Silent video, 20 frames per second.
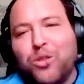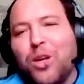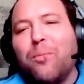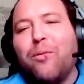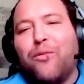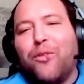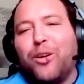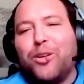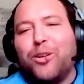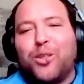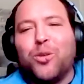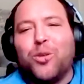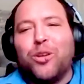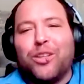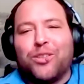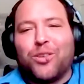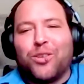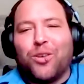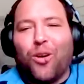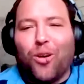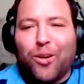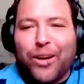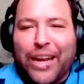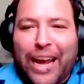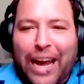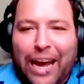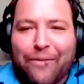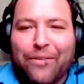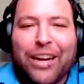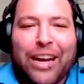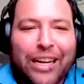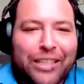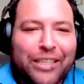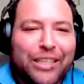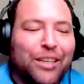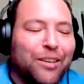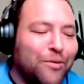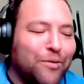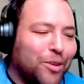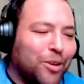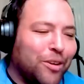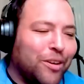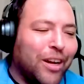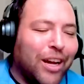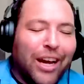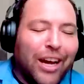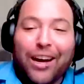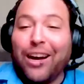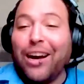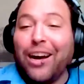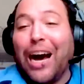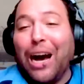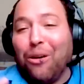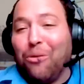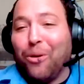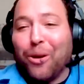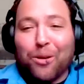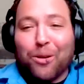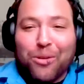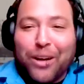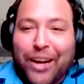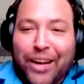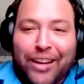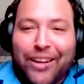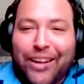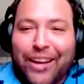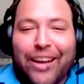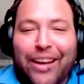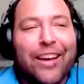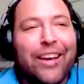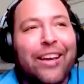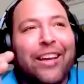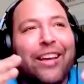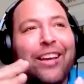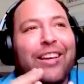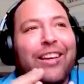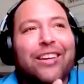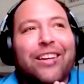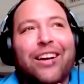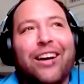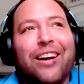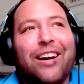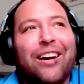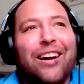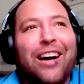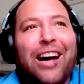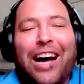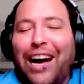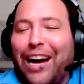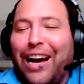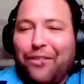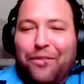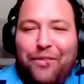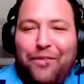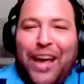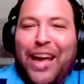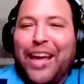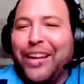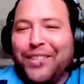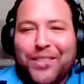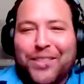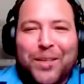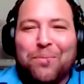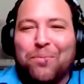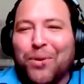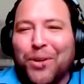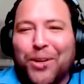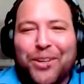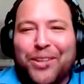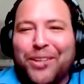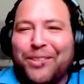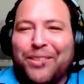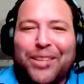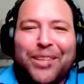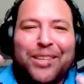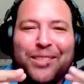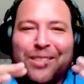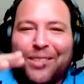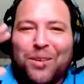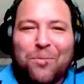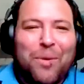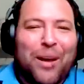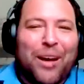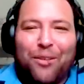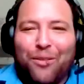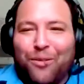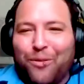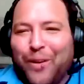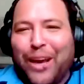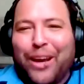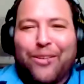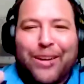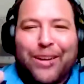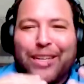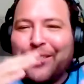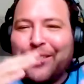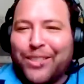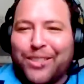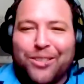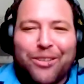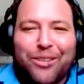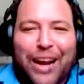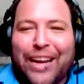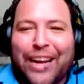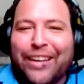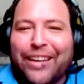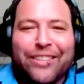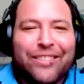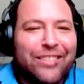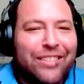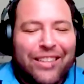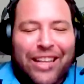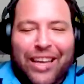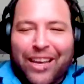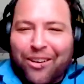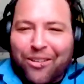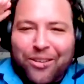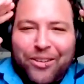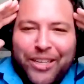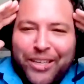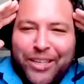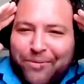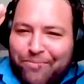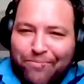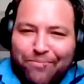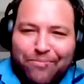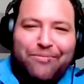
some of our students already have an idea for, I want to write a high fantasy book that's about fairies and dragons, and they already